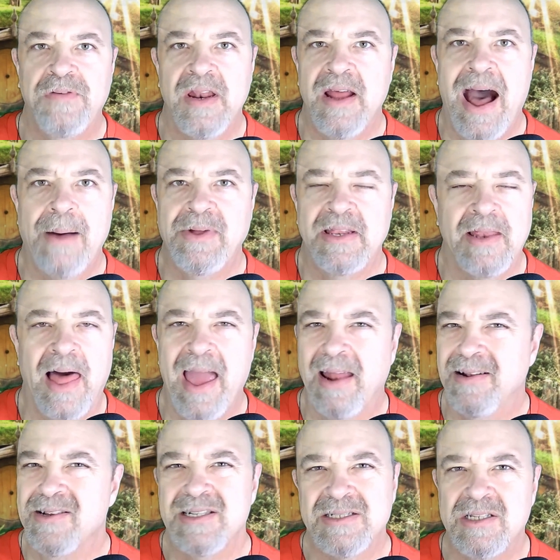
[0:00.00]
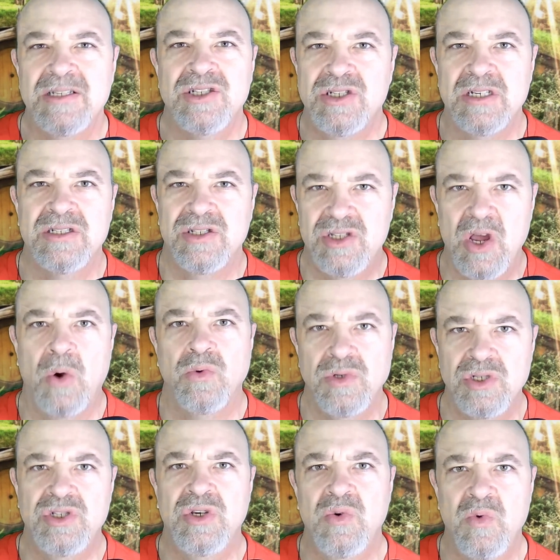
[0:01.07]
Hobbitland, just don't
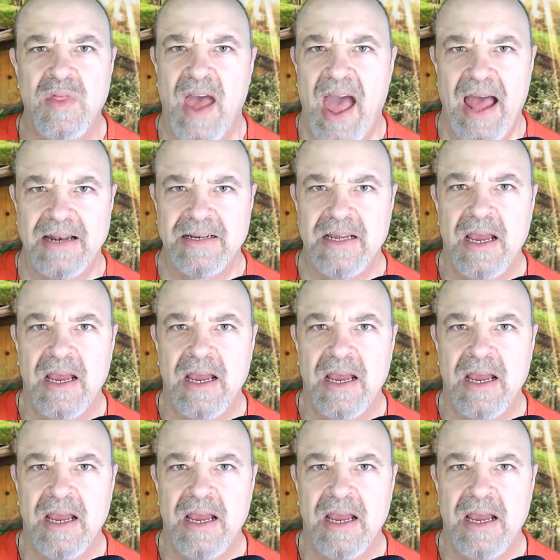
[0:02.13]
do that.